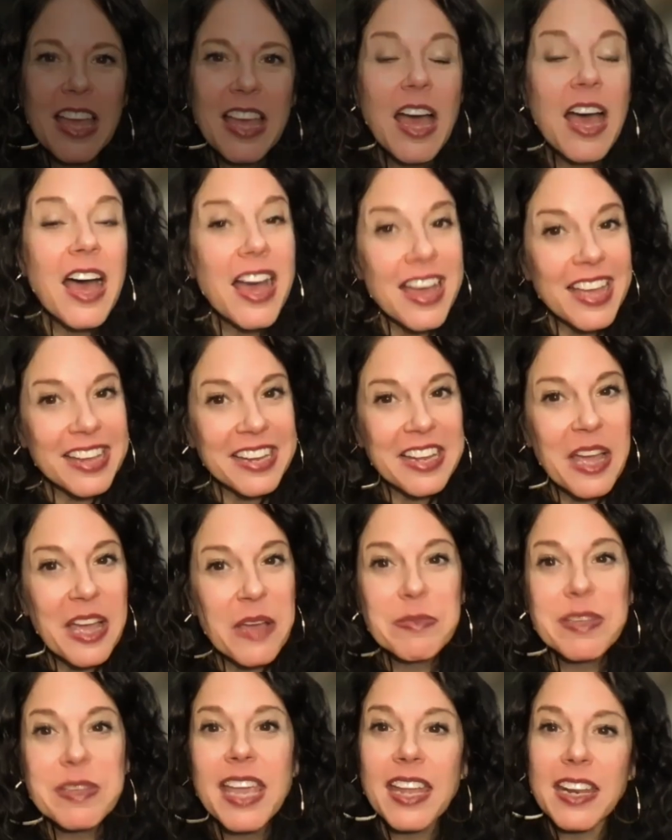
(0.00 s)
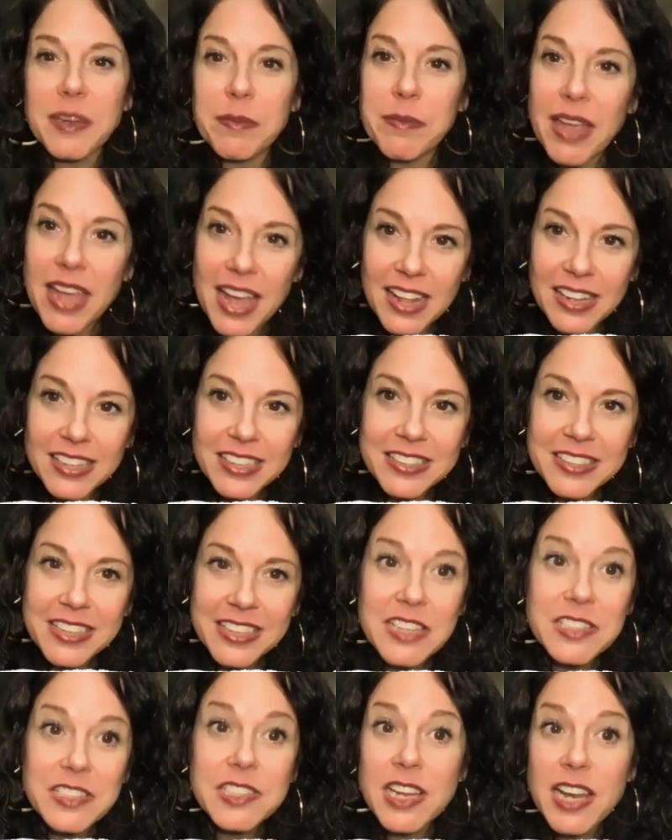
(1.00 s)
Hi, I'm Katie Mahalic,
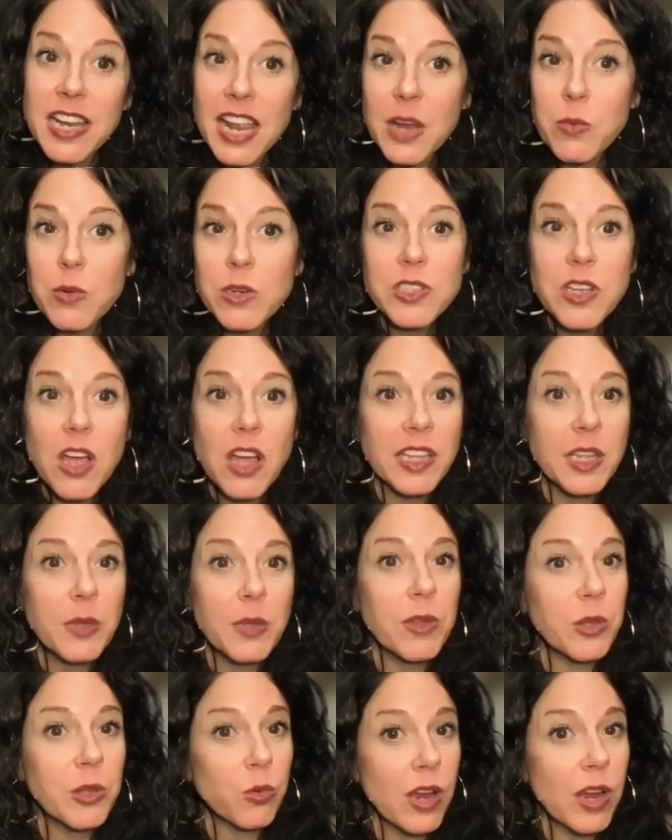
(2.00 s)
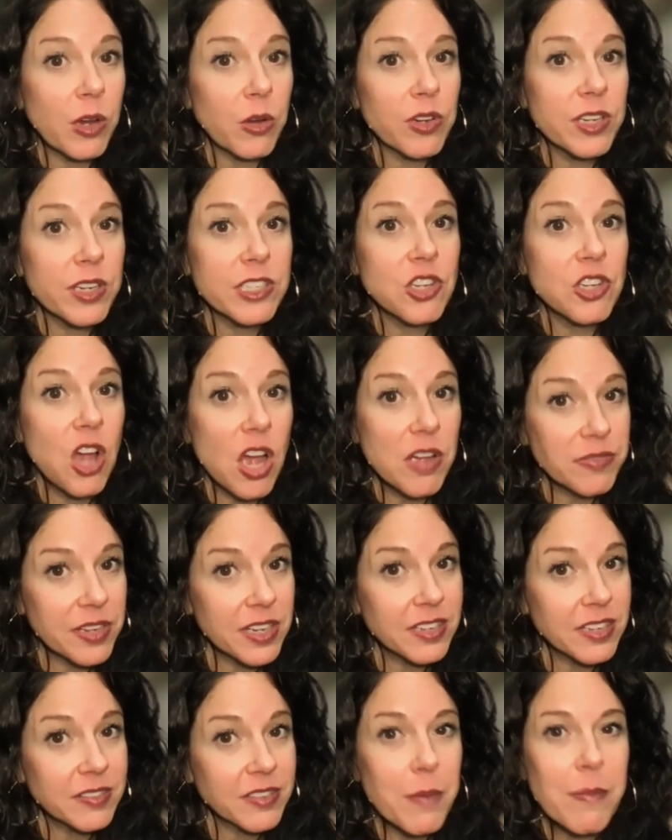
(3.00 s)
and today we're talking with Gregory Cioffi